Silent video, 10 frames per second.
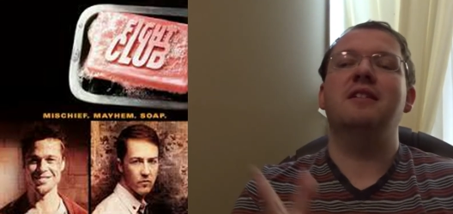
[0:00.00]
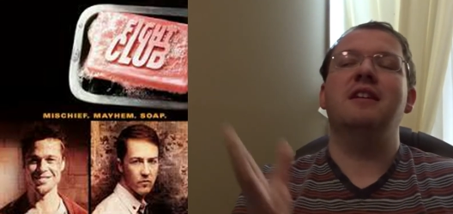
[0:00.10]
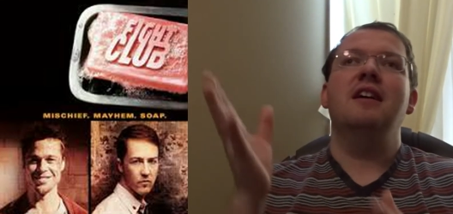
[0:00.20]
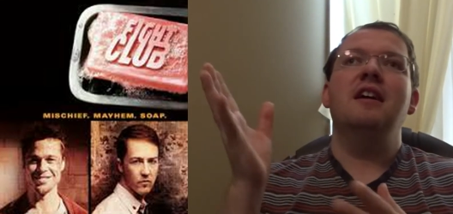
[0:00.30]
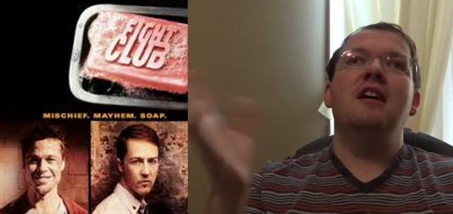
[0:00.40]

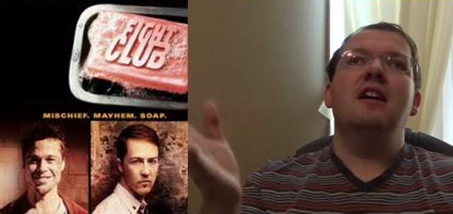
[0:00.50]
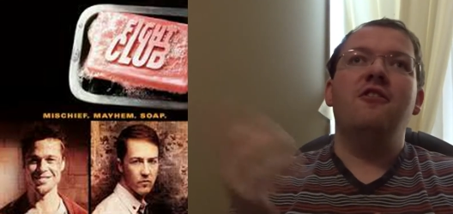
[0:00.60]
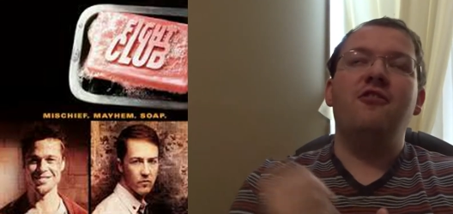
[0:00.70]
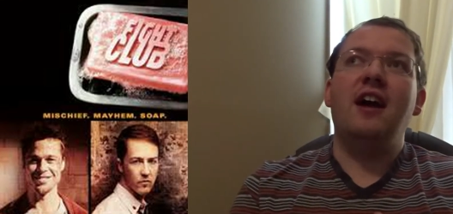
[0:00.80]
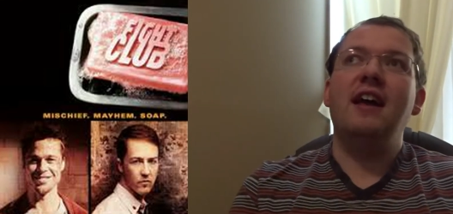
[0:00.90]
Speaker 1: But
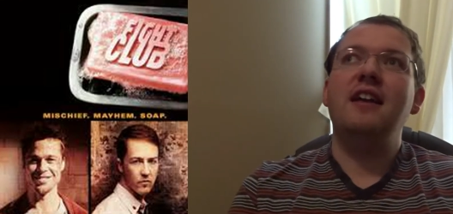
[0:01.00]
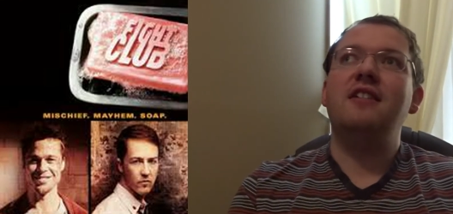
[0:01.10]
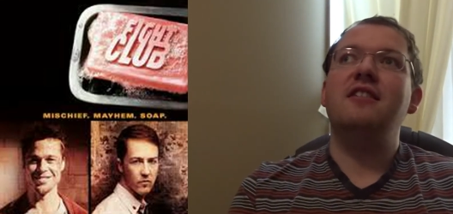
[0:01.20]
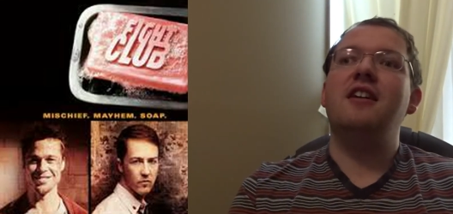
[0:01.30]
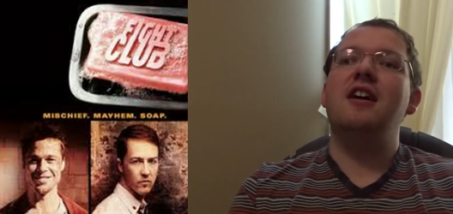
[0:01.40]
Fight
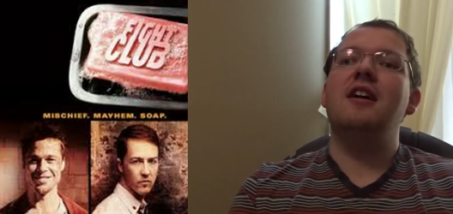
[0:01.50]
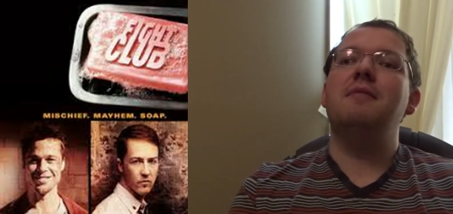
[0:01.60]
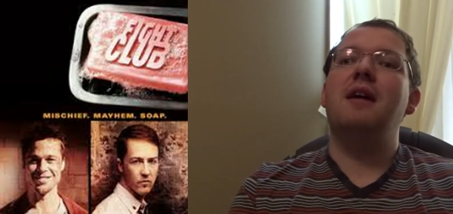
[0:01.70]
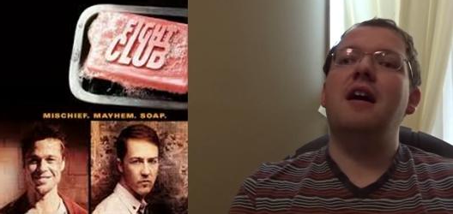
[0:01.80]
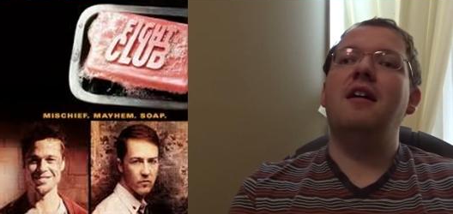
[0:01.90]

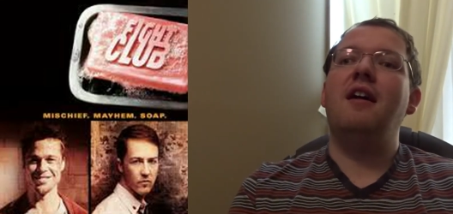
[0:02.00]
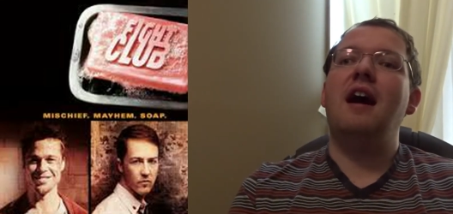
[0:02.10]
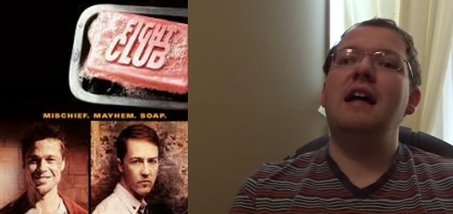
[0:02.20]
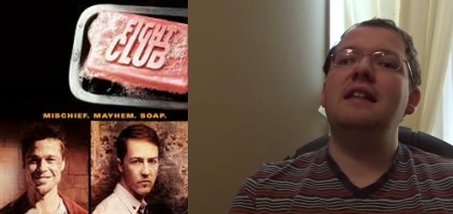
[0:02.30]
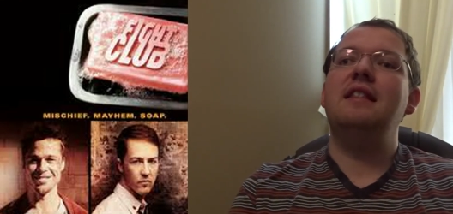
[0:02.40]
Club, a
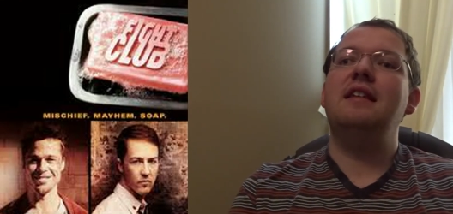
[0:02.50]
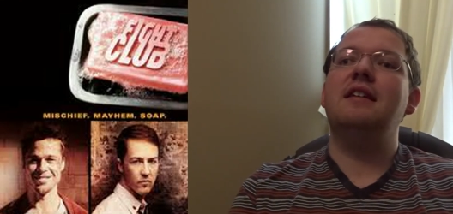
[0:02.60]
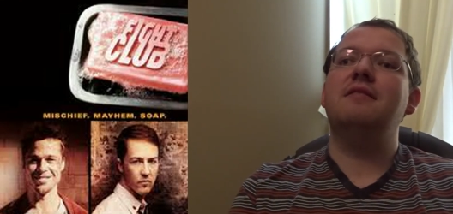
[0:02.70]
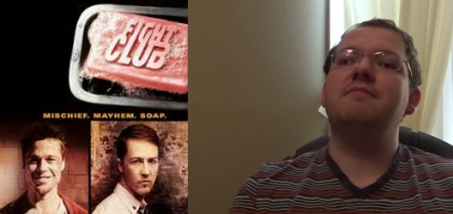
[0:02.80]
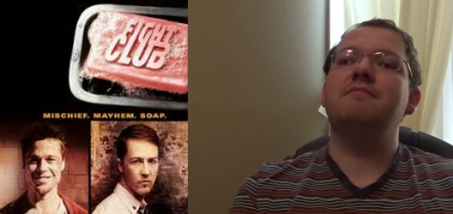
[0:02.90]
lot of
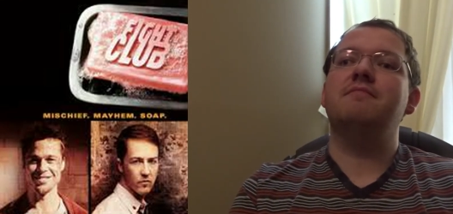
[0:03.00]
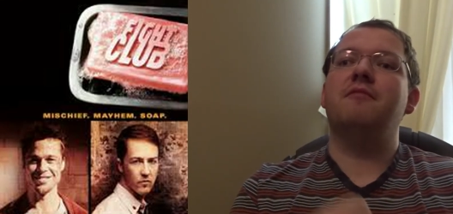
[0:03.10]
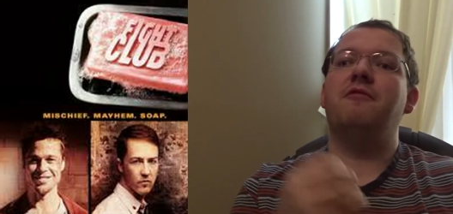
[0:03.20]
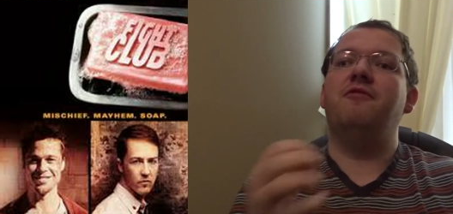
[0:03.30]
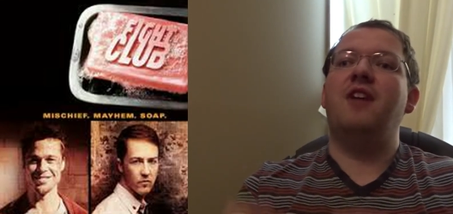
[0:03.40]
the
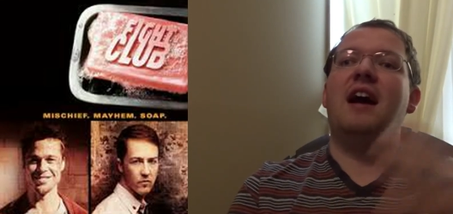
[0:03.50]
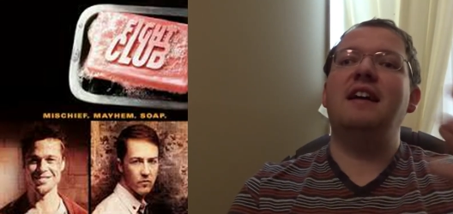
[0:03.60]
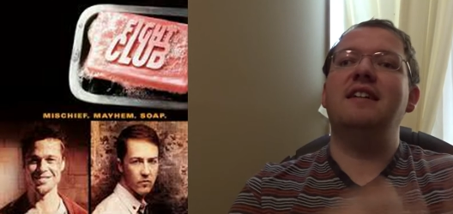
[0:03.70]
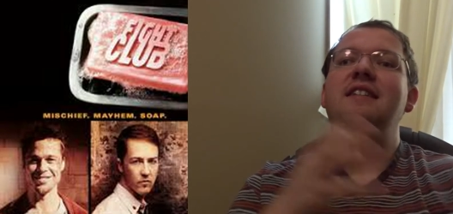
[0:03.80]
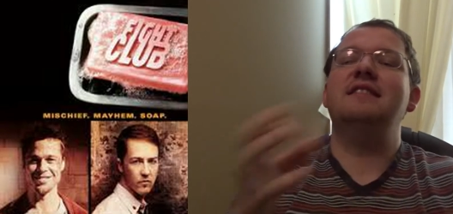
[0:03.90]

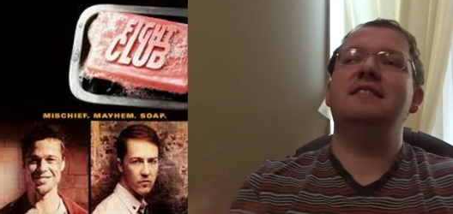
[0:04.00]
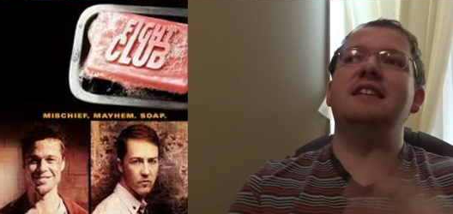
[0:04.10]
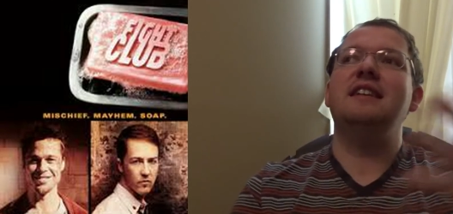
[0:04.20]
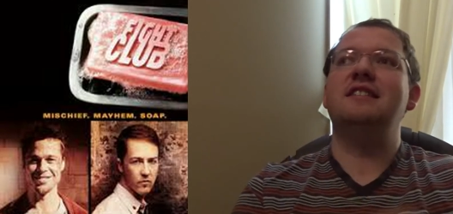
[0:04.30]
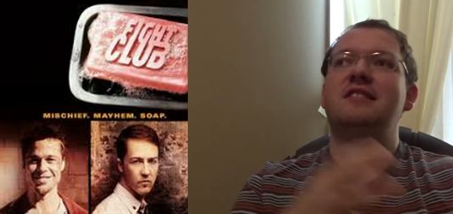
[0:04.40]

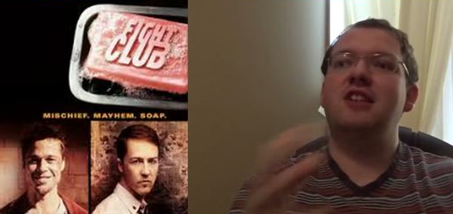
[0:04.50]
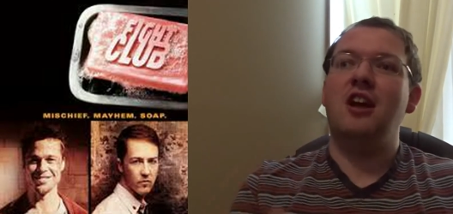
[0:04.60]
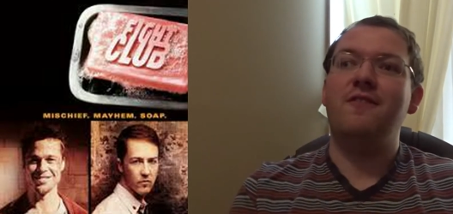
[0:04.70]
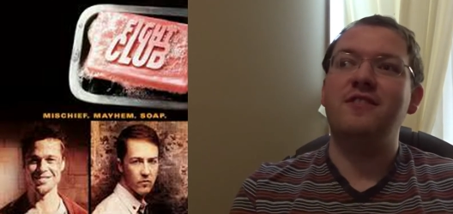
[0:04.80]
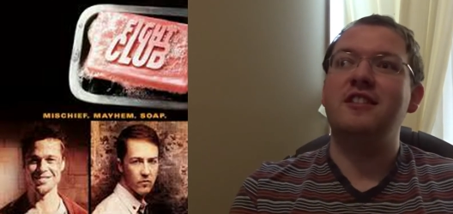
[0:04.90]
violency
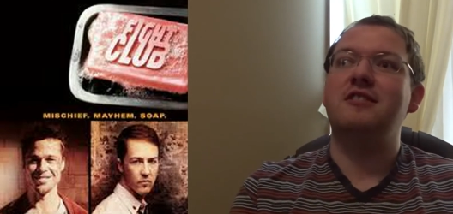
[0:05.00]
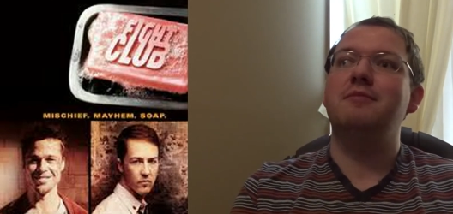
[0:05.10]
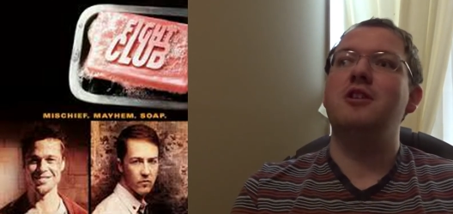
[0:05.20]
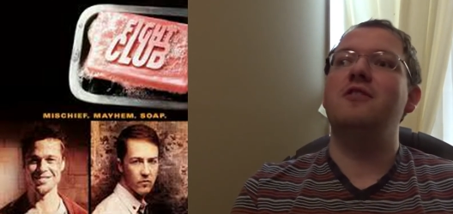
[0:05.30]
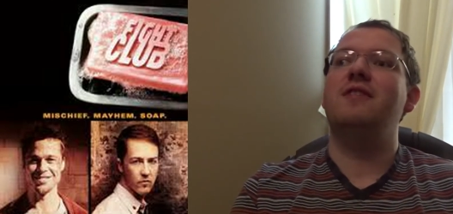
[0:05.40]
stuff in this
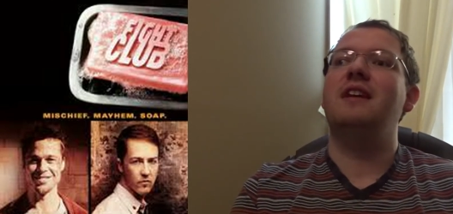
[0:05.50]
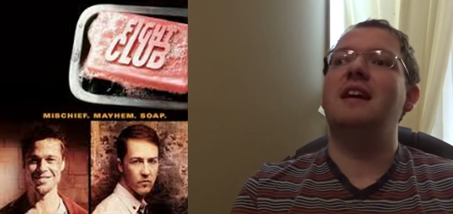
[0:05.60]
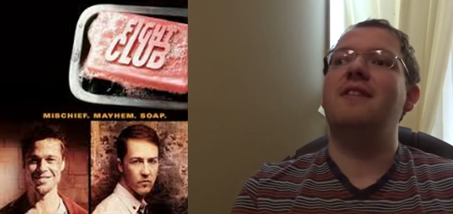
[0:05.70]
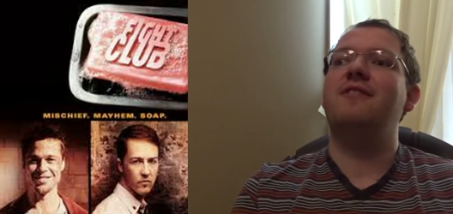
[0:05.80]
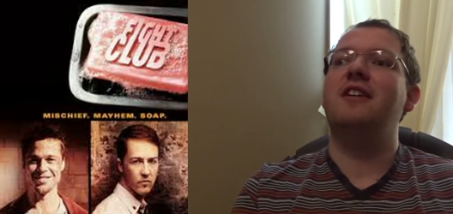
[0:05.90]

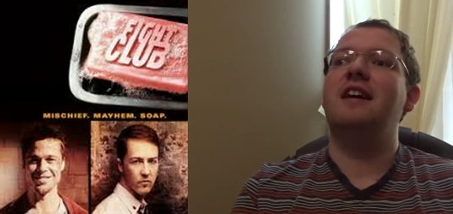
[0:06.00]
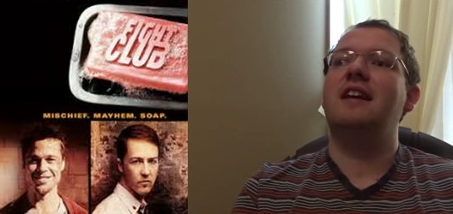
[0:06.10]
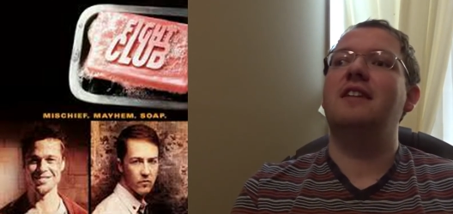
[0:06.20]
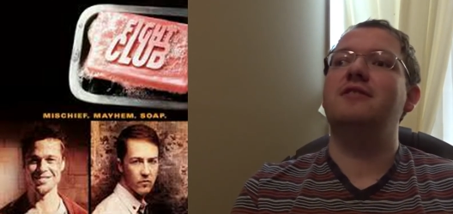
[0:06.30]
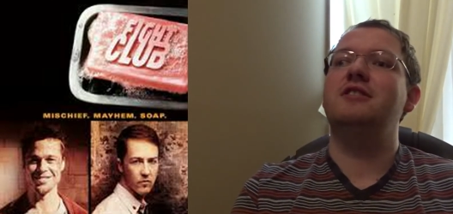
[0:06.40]
movie, I felt
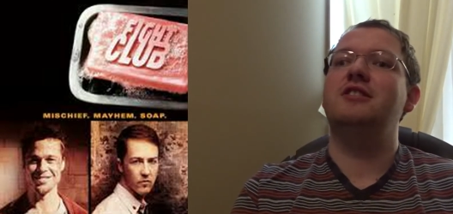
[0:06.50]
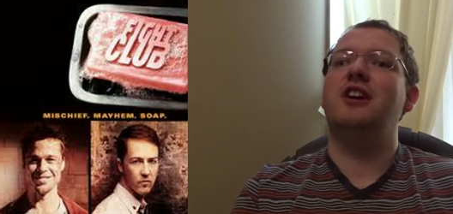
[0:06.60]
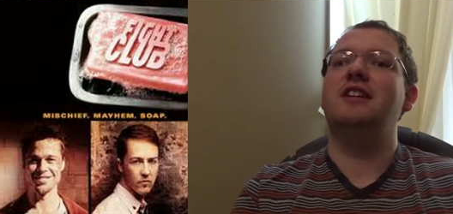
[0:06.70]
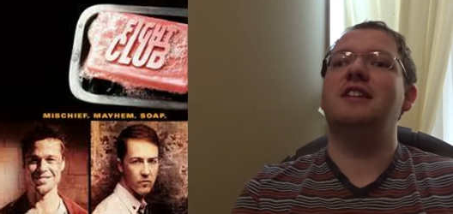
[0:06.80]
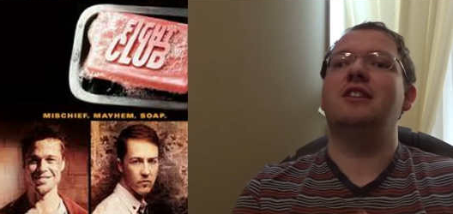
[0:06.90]
like it was
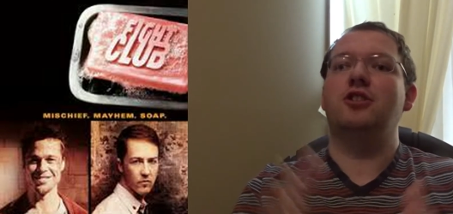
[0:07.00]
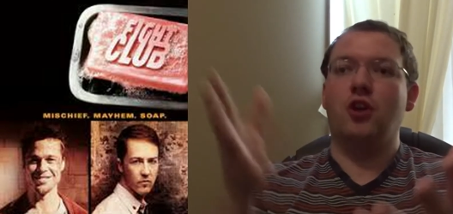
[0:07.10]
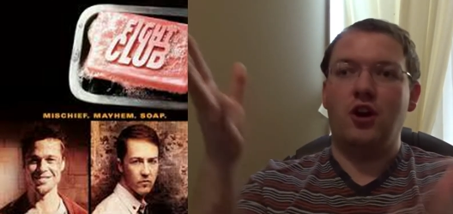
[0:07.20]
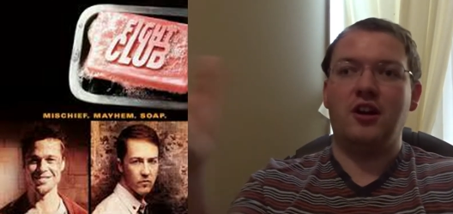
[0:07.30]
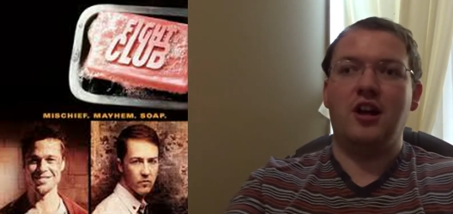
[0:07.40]
done at a
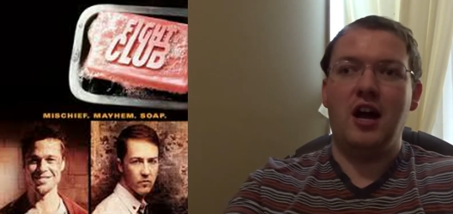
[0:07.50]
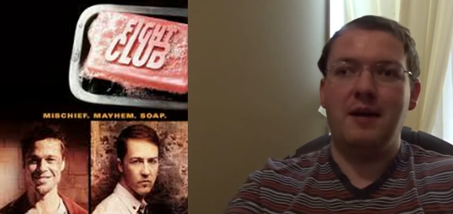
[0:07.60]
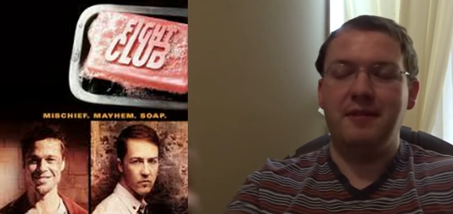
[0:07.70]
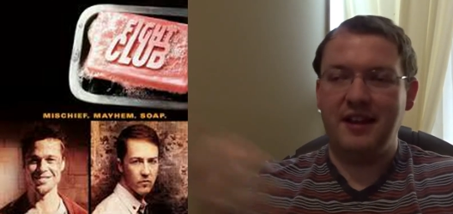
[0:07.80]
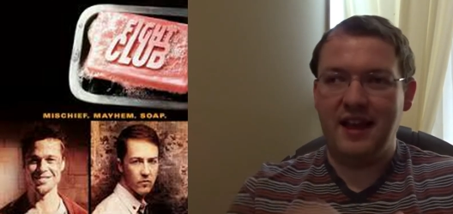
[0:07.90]
dark
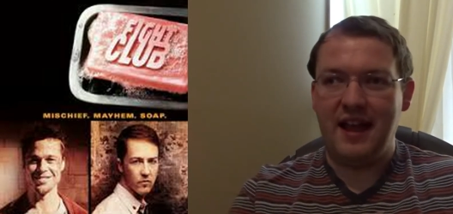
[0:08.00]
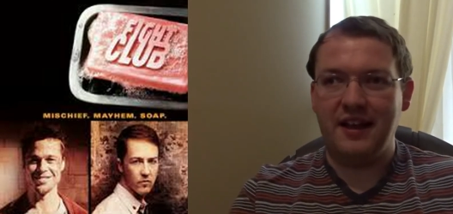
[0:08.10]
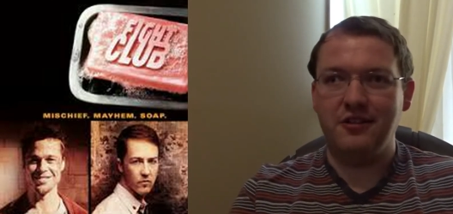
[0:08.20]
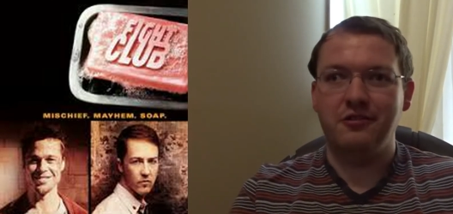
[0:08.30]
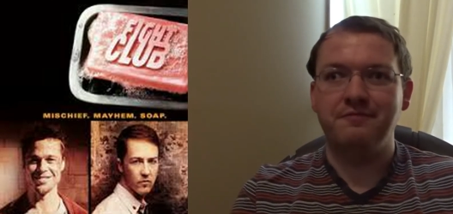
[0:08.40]
comedy
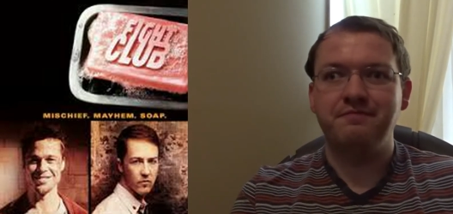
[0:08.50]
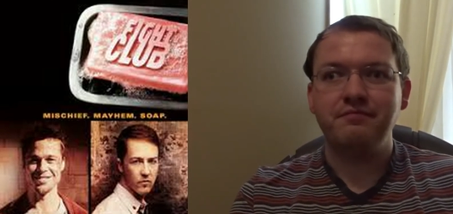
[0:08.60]
angle,